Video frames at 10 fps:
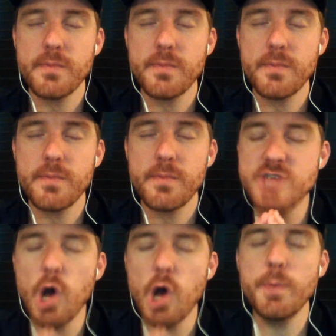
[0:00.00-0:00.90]
I was
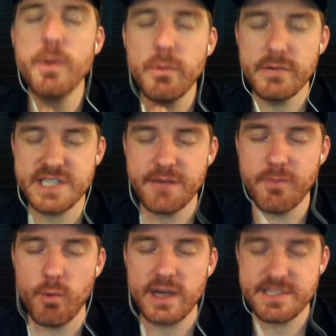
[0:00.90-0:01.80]
hoping we would see
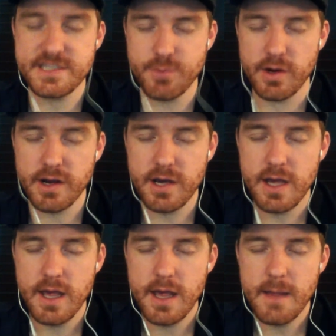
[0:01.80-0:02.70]
from Westbrook
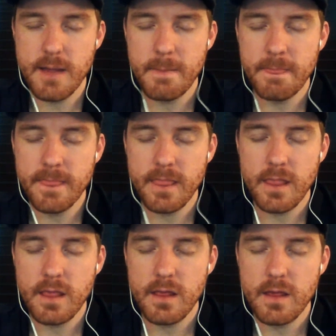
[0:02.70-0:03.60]

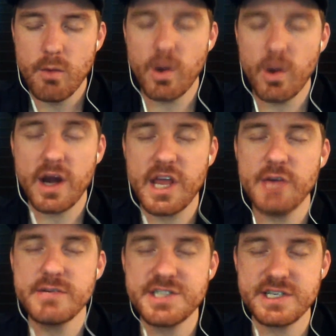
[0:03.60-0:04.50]
where he
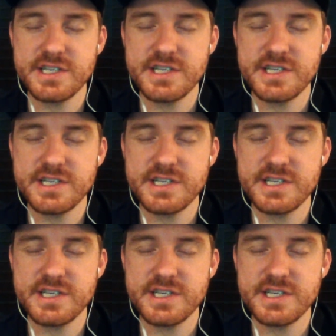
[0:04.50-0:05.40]
was just saying, you
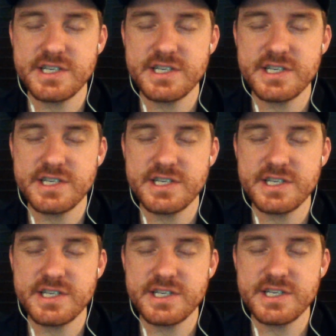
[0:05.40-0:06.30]
know what, I'm
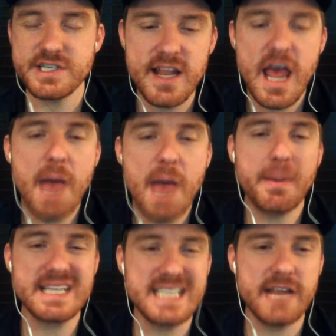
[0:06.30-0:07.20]
frustrated, but
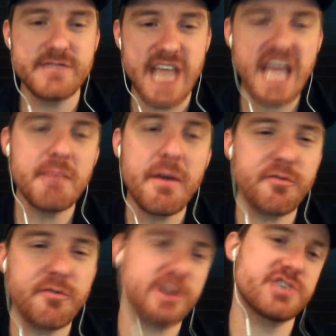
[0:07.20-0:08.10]
instead of taking my
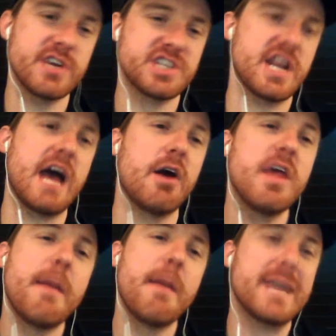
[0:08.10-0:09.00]
frustration out
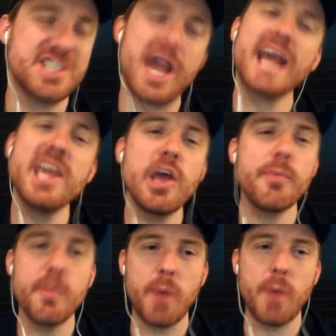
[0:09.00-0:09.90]
by jacking up
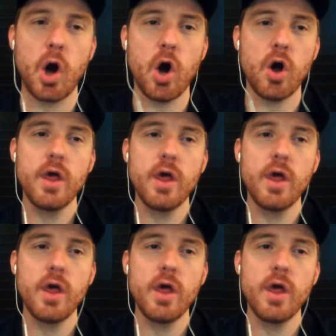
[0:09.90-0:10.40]
the ball